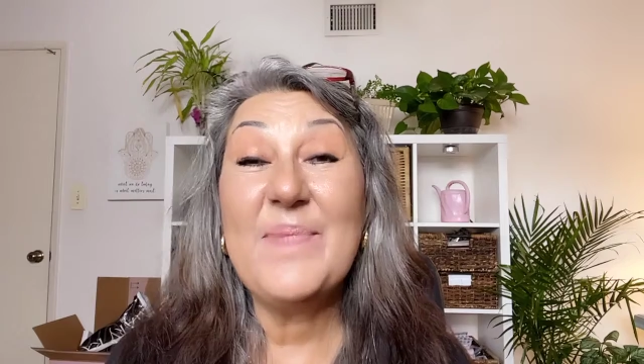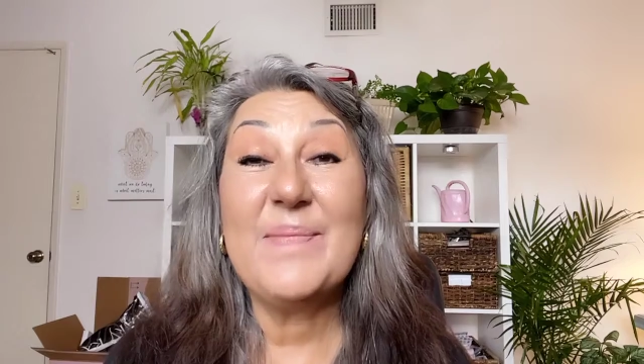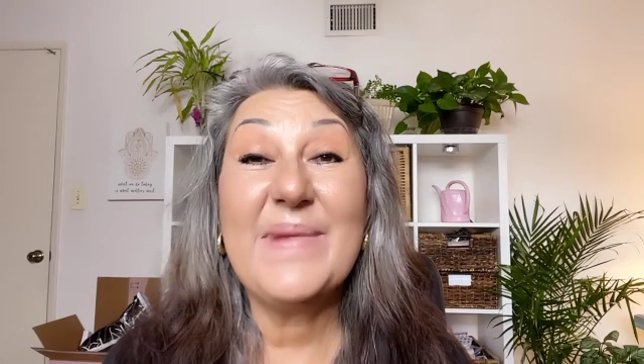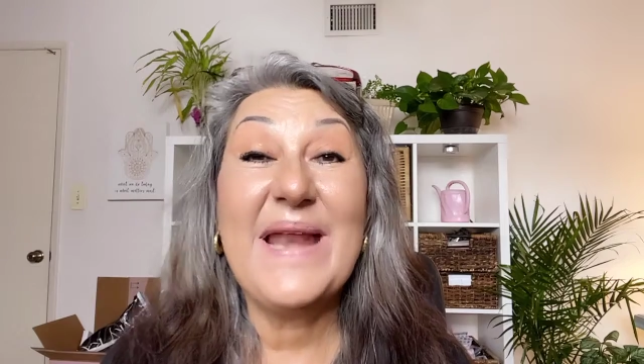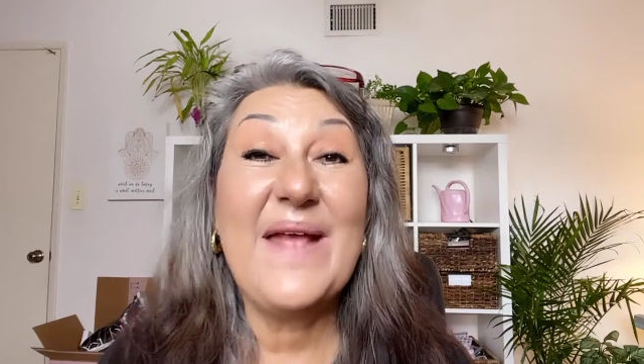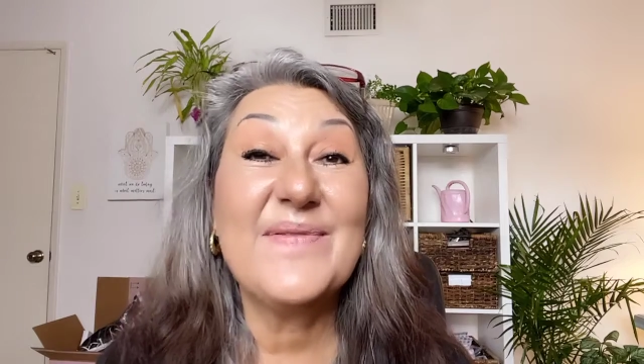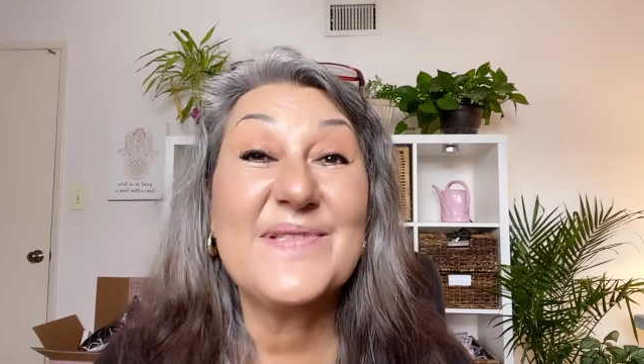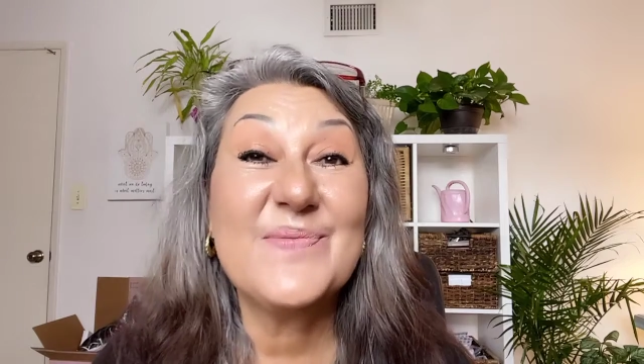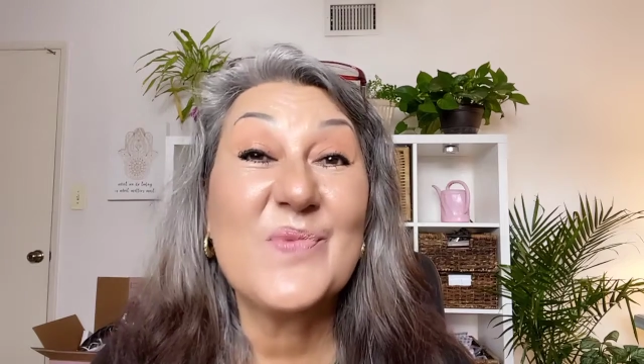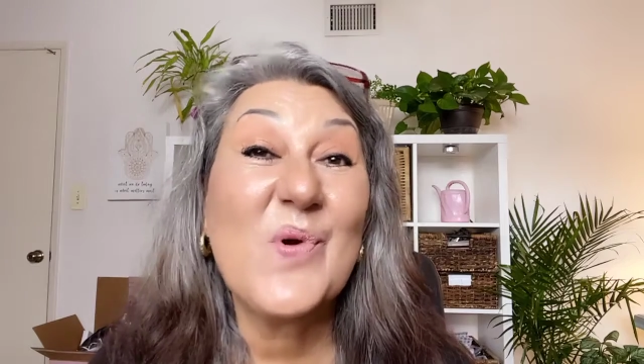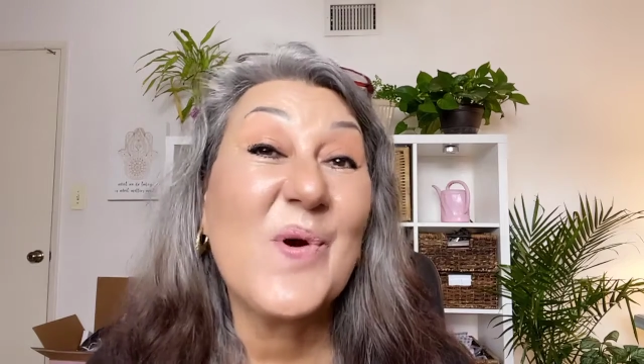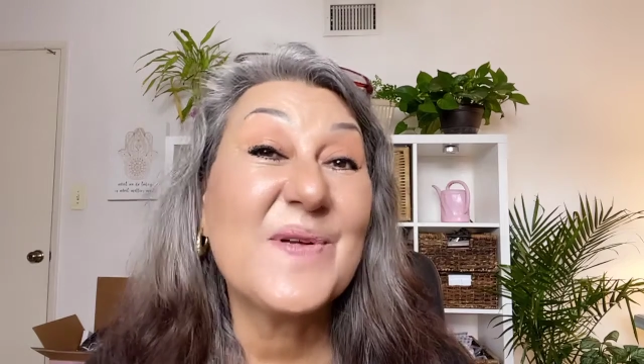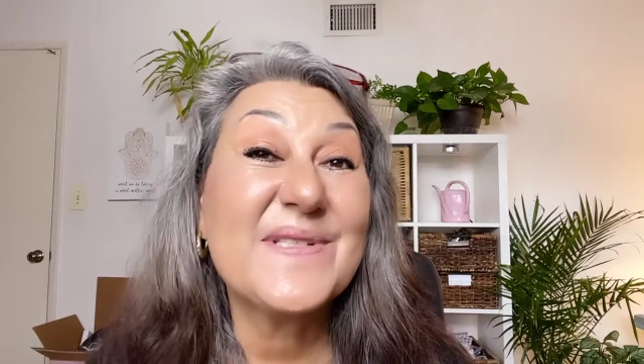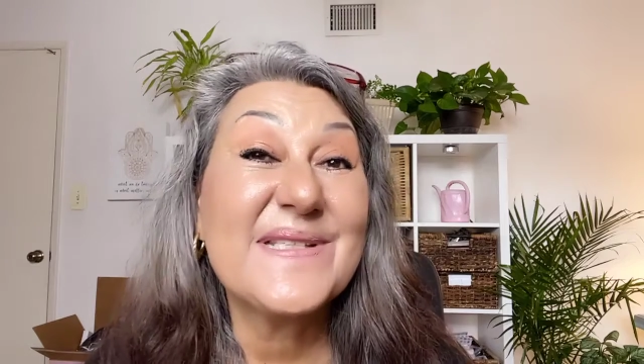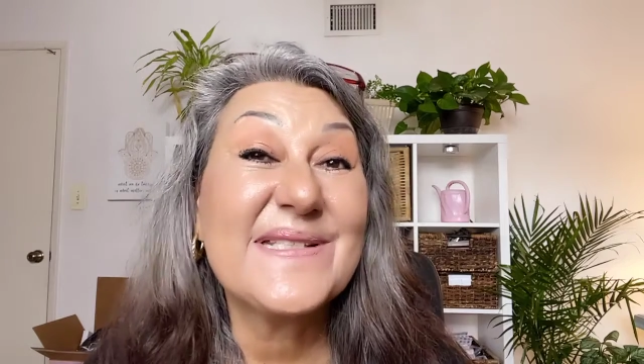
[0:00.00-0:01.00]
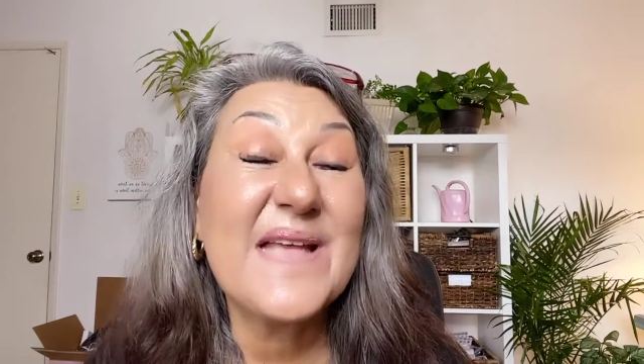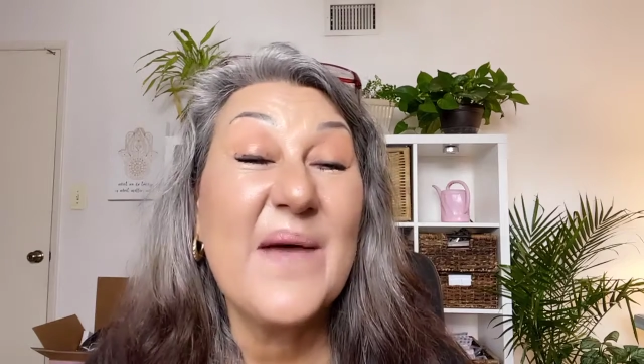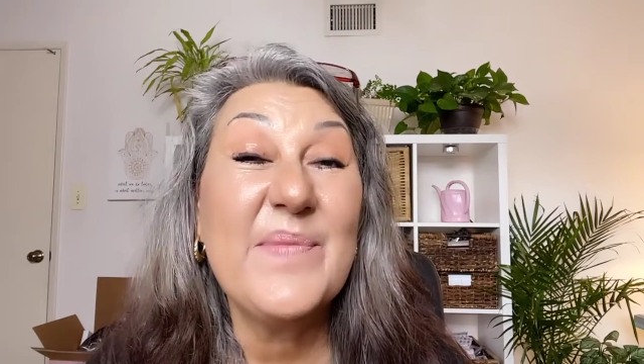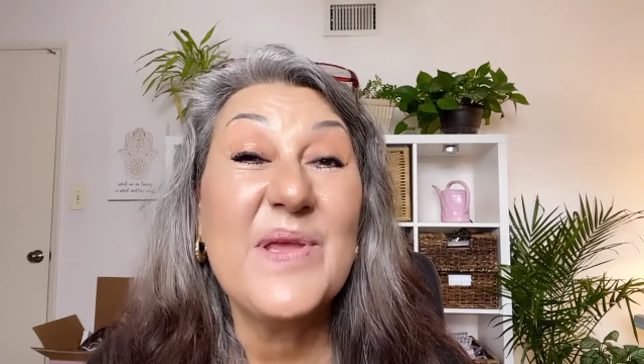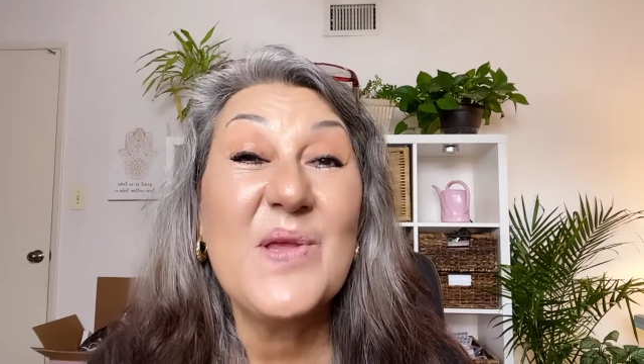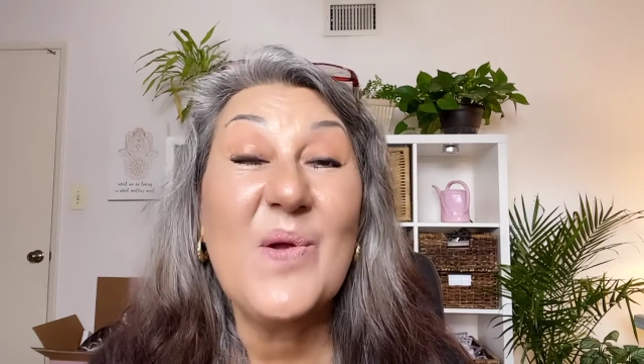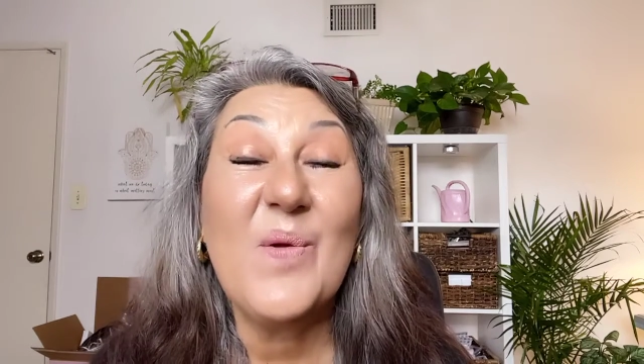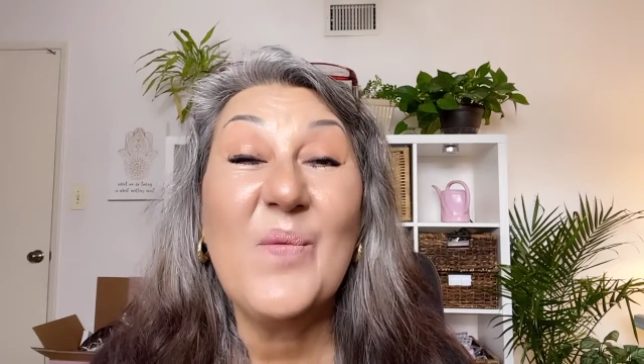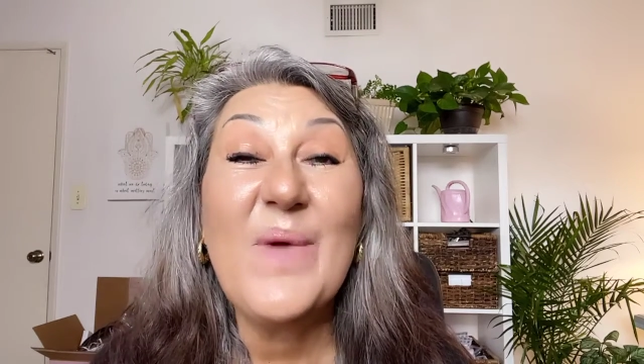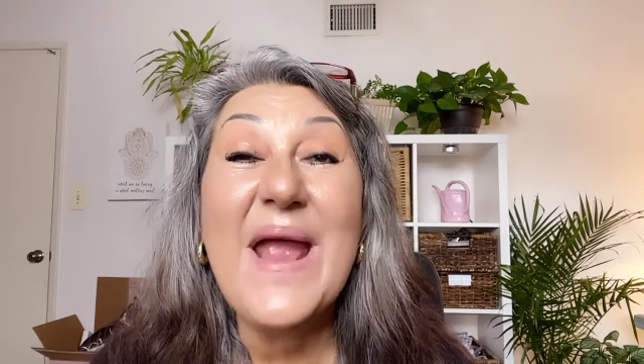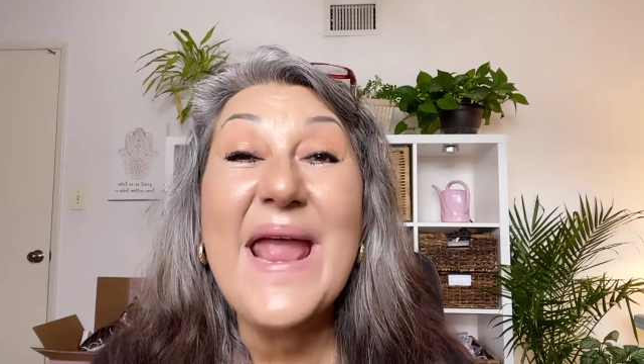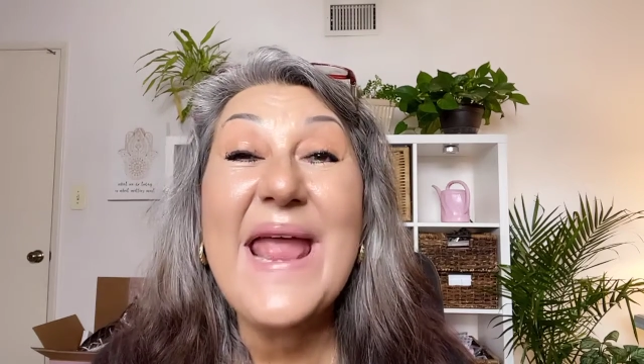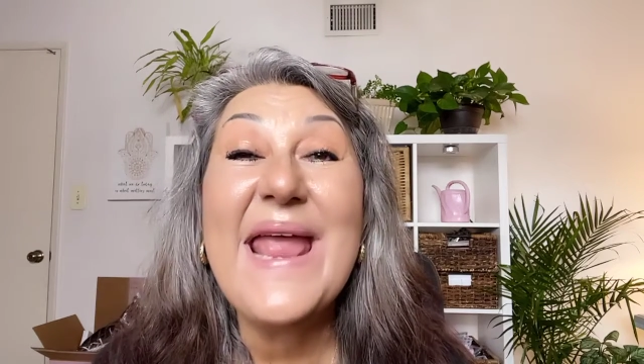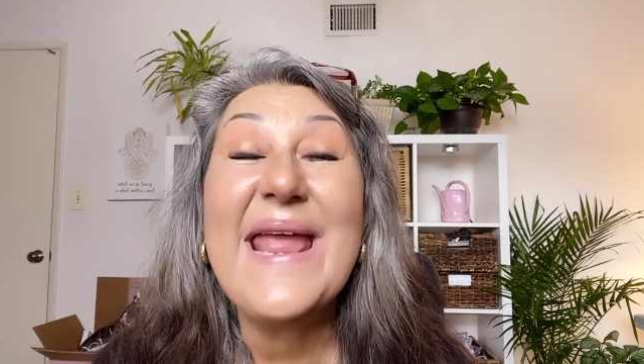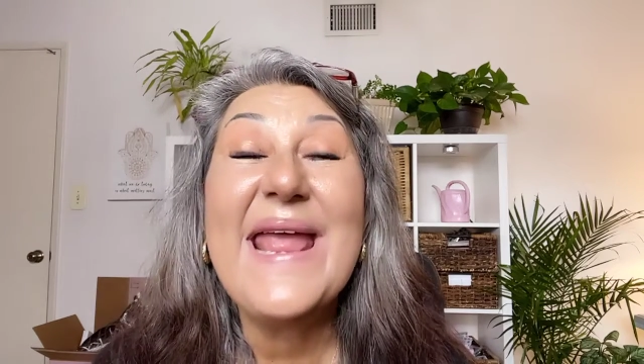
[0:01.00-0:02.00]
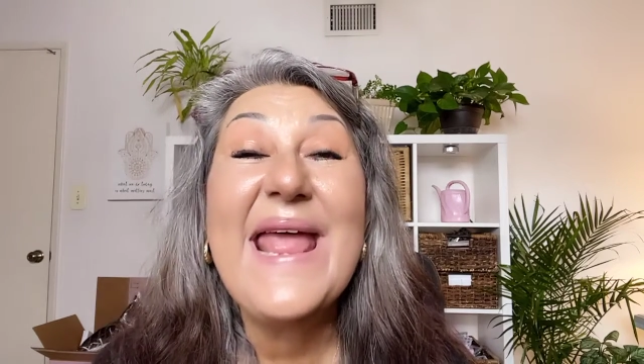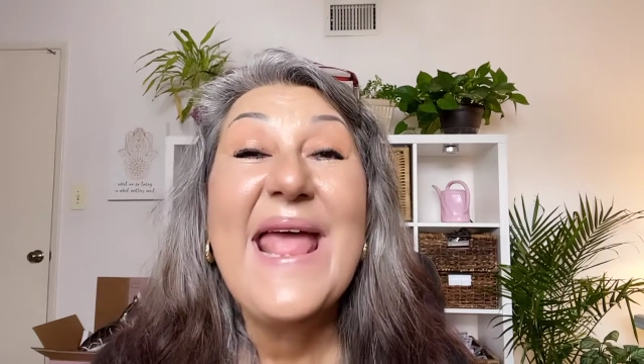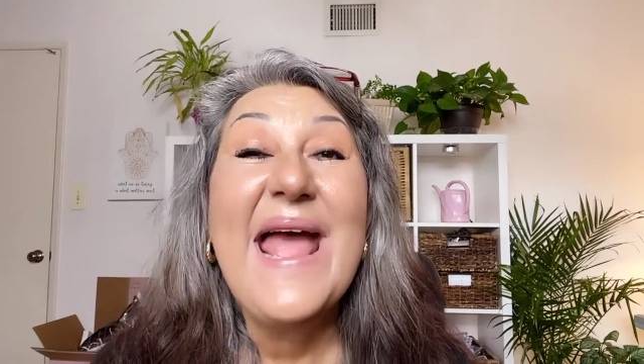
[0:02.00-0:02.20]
I'm going to have some courses coming your way.